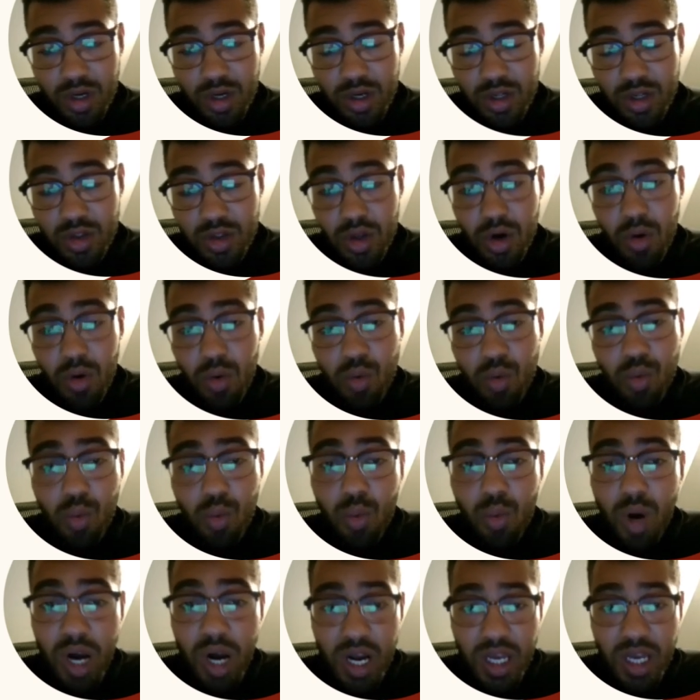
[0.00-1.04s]
know
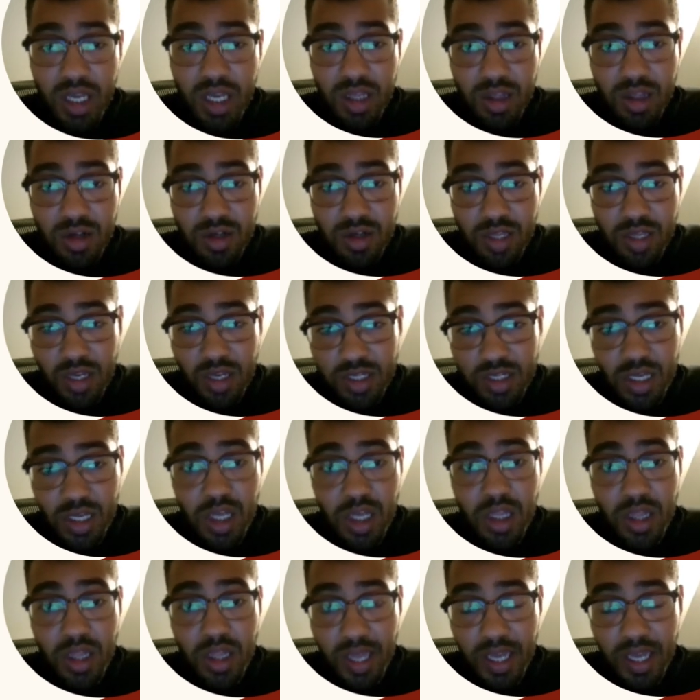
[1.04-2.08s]
why learning a
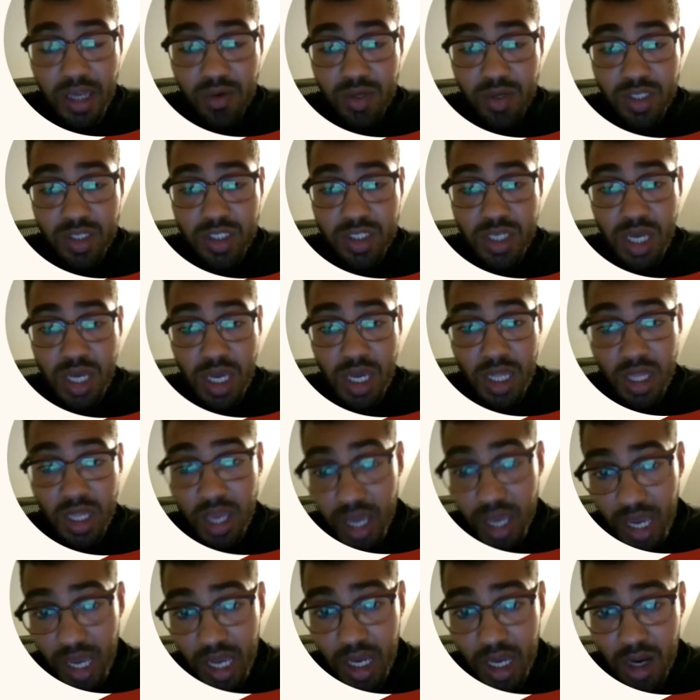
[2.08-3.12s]
second language and
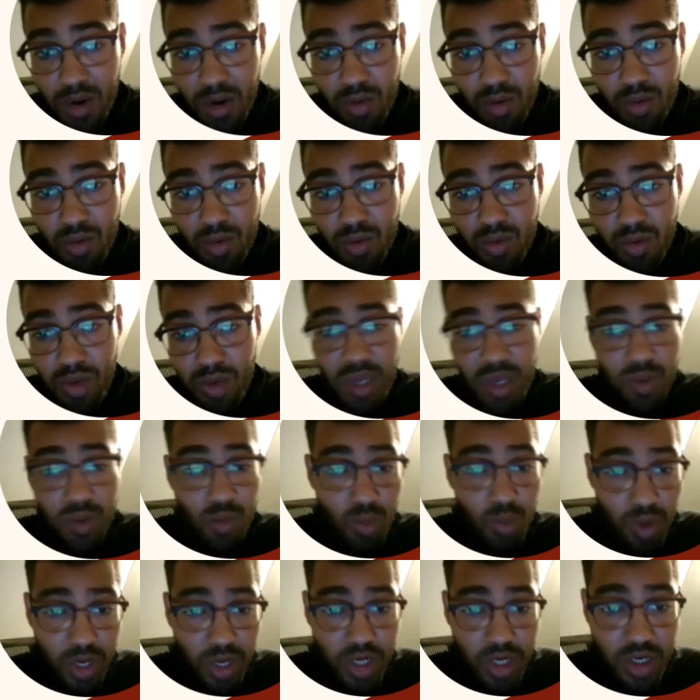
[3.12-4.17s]
how and
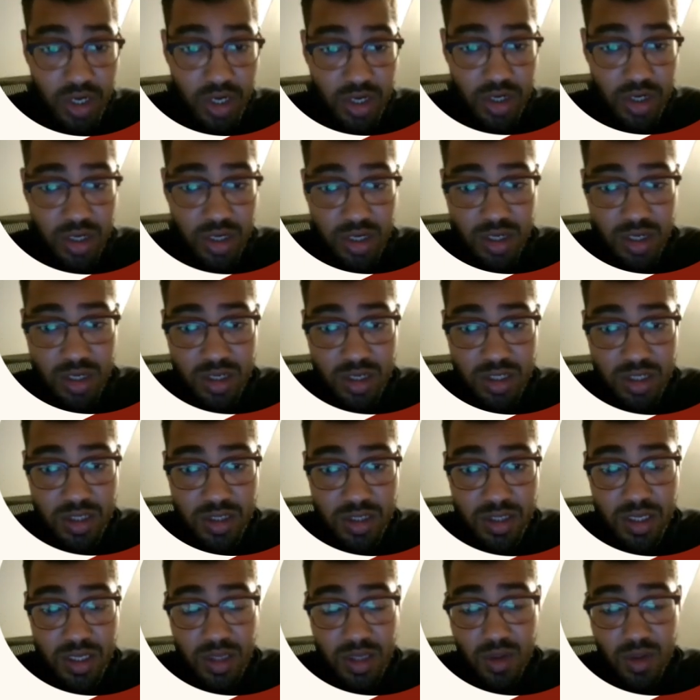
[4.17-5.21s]
where,
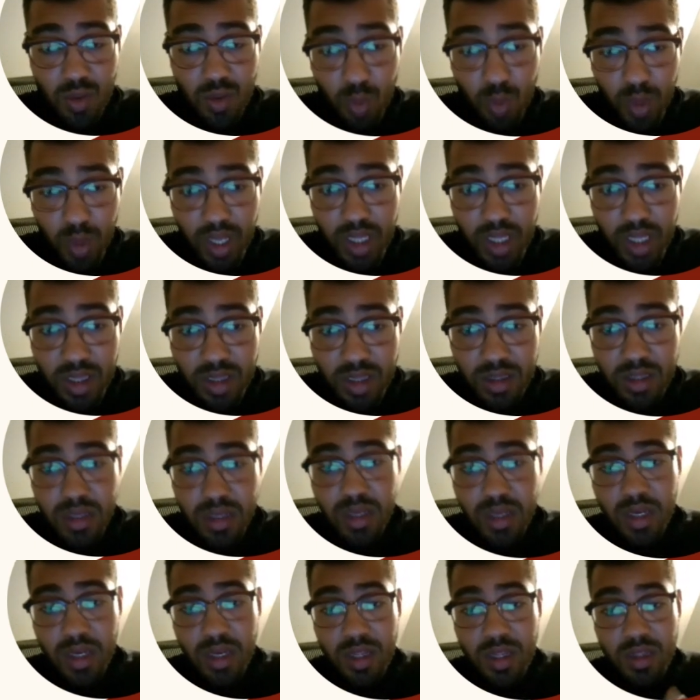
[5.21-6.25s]
then when.
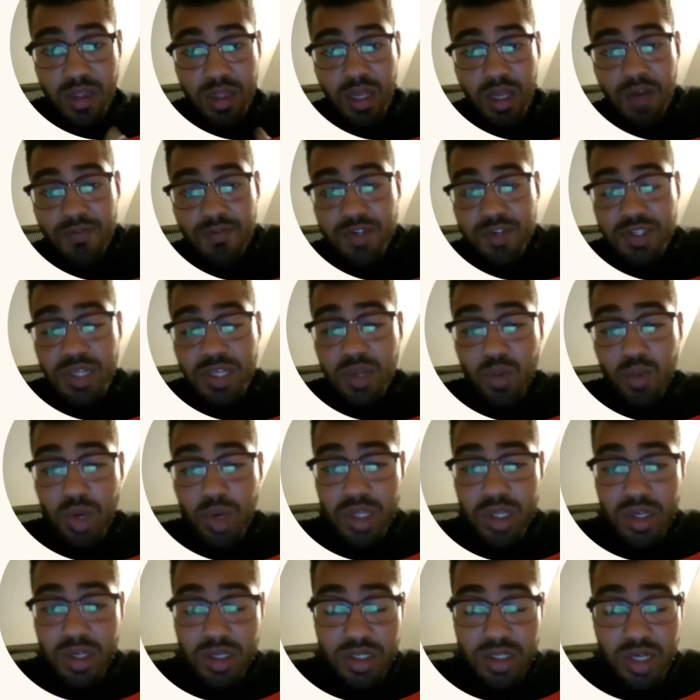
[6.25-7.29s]
And after that, we're
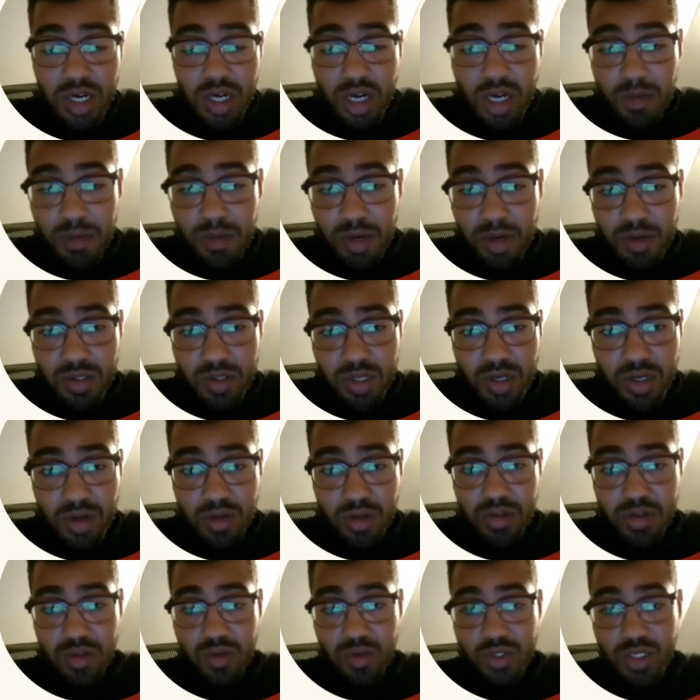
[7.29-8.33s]
going to talk about the
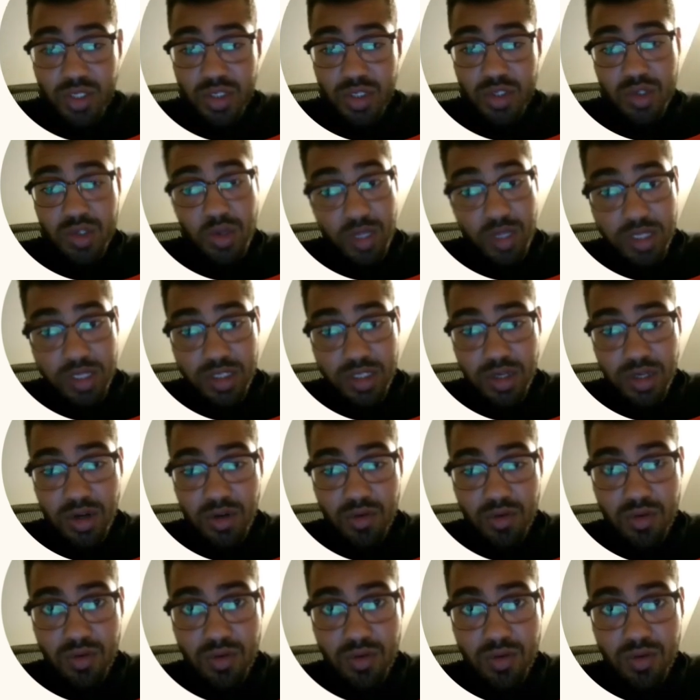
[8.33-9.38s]
conclusion. So let's go.